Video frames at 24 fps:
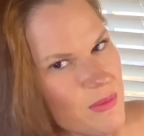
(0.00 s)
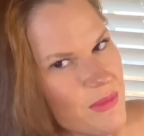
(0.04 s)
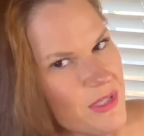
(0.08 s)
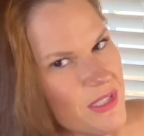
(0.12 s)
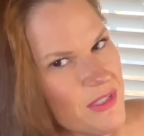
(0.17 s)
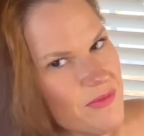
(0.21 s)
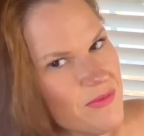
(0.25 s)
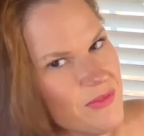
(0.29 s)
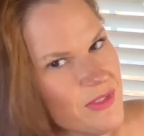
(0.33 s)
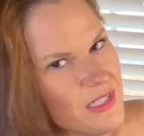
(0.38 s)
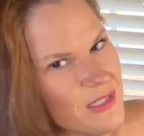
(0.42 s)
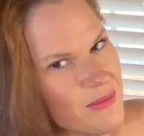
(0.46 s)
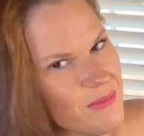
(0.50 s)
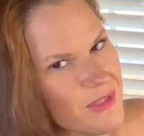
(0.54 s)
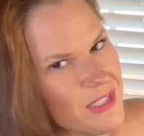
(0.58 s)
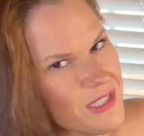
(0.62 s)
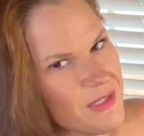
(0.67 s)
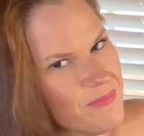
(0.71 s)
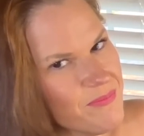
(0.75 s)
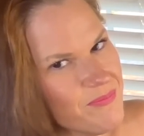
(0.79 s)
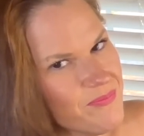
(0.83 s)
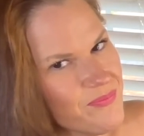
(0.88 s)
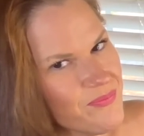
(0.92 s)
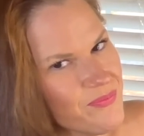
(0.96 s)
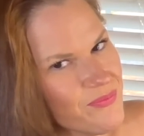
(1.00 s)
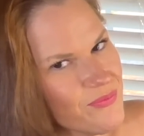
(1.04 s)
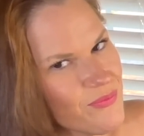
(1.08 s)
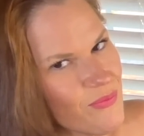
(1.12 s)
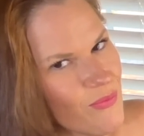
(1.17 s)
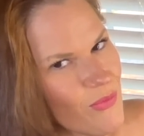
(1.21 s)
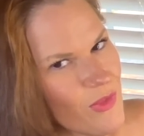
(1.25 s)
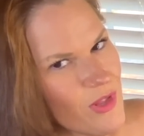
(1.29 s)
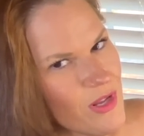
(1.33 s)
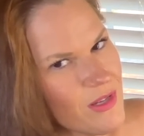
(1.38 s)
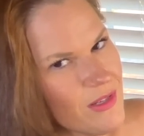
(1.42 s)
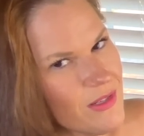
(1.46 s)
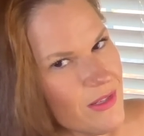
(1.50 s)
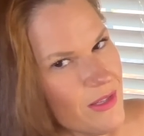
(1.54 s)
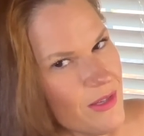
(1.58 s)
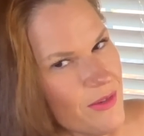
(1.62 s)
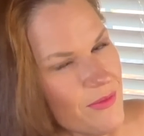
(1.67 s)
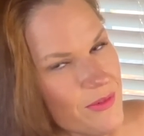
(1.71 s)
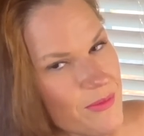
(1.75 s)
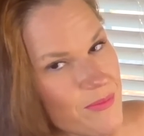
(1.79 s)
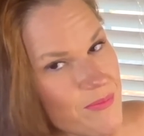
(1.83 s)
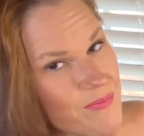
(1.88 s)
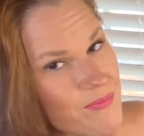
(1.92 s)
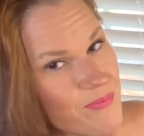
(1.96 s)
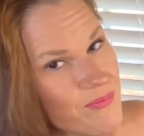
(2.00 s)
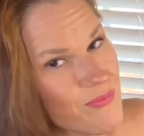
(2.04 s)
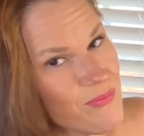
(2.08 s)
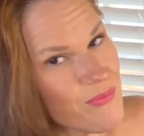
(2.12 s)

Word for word: me and family. Love them,